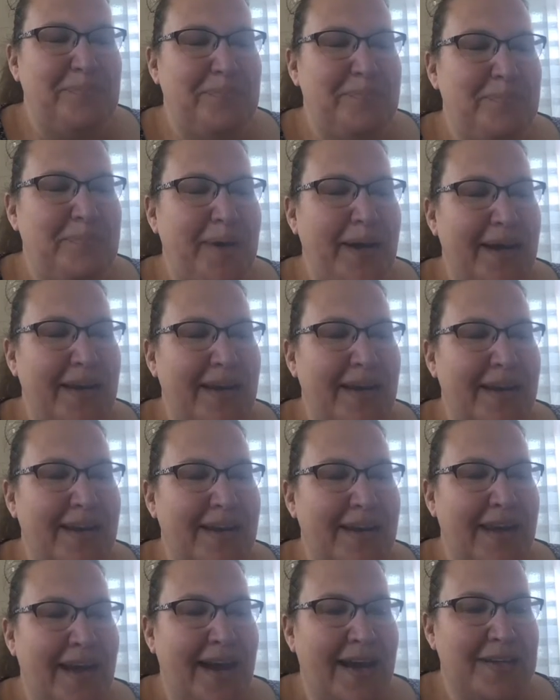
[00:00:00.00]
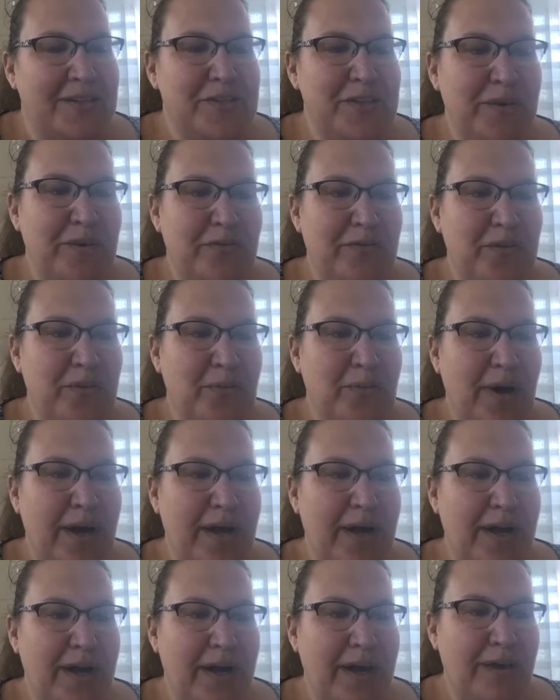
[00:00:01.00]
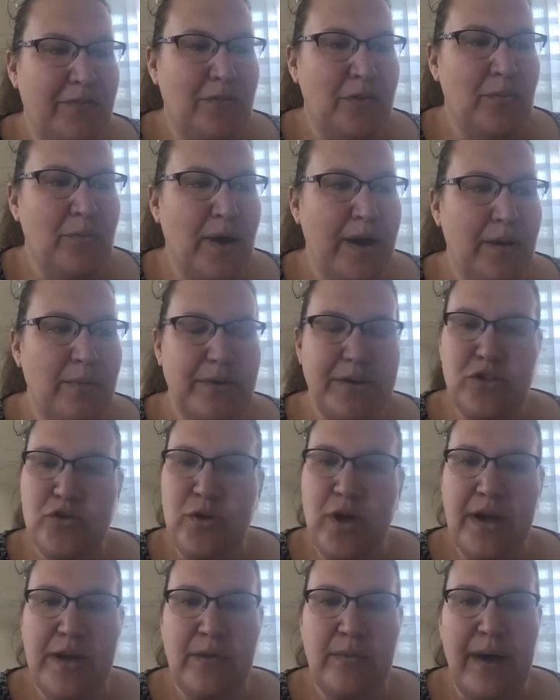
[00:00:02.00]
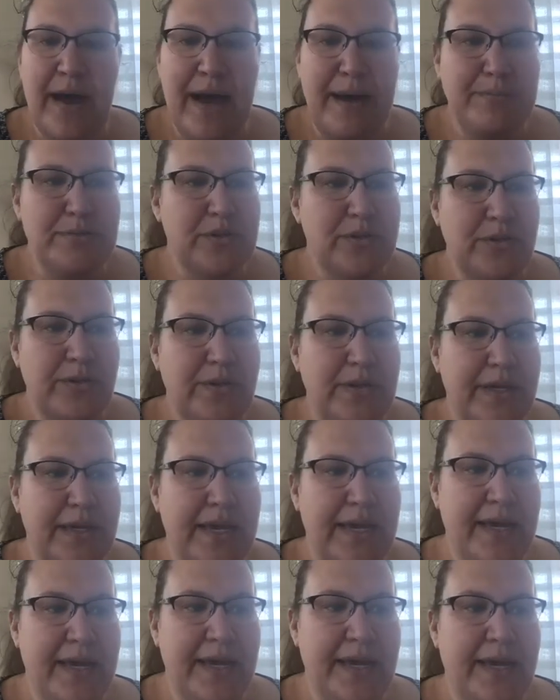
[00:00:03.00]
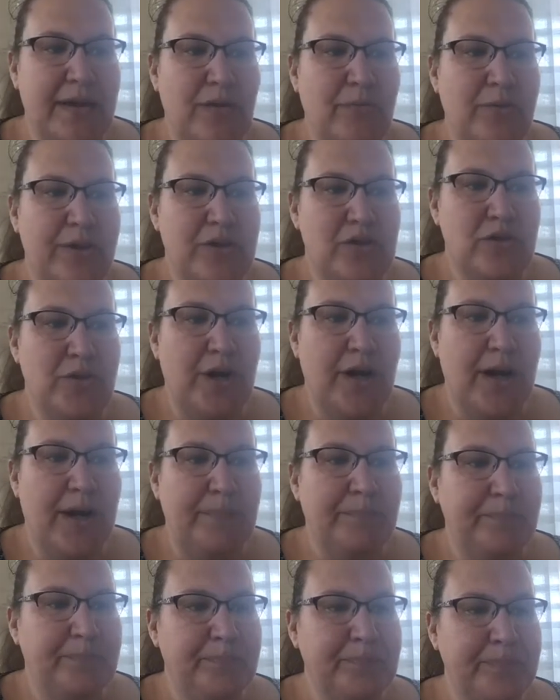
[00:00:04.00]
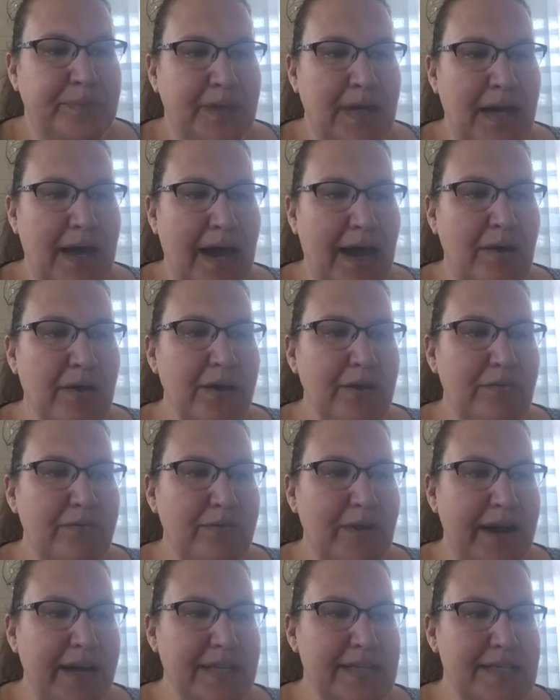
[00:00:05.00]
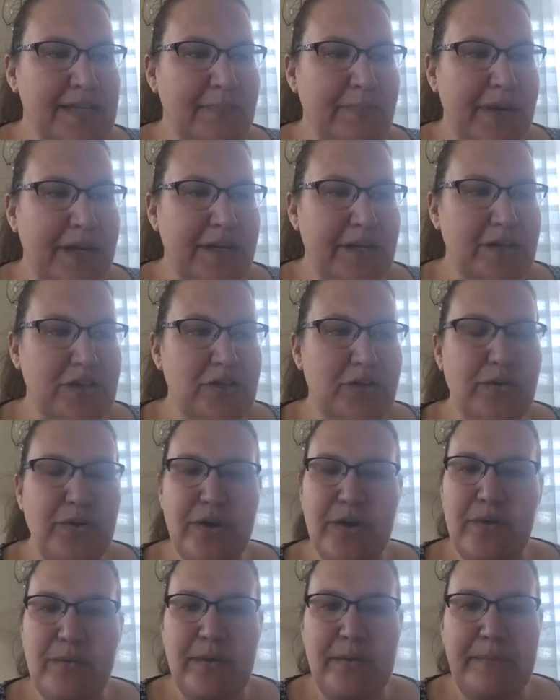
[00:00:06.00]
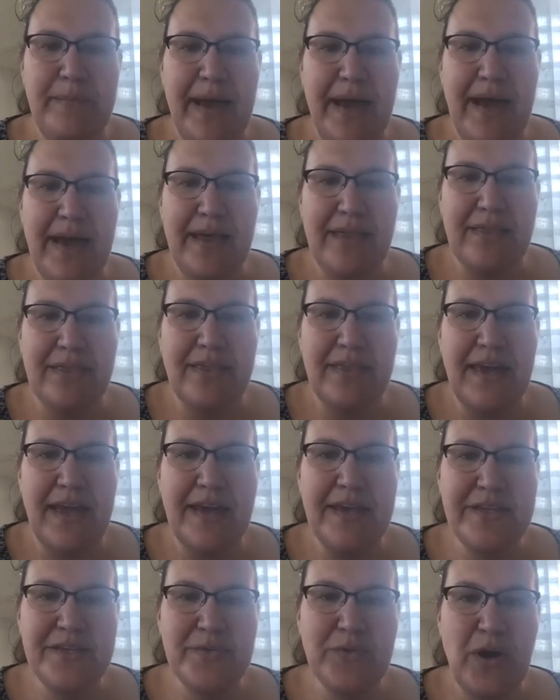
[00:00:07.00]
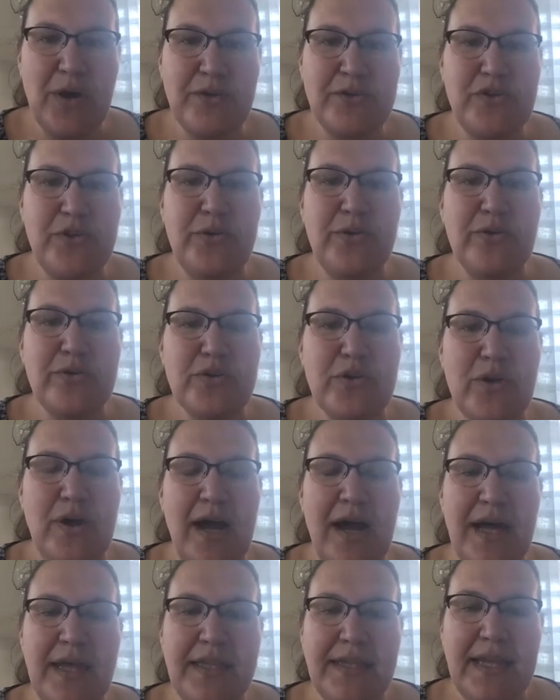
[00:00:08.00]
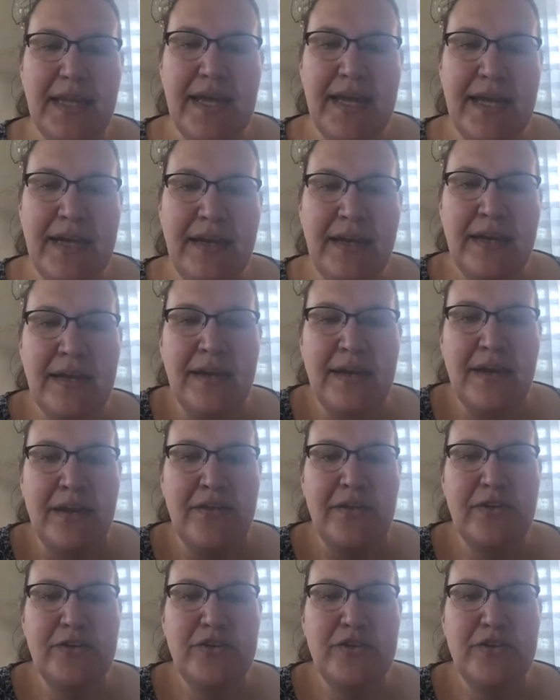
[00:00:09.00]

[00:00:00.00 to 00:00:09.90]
but yeah, so if you want to withdraw, you absolutely can withdraw. How do you find somebody to tutor you in math? Yes, our tutors are online. They're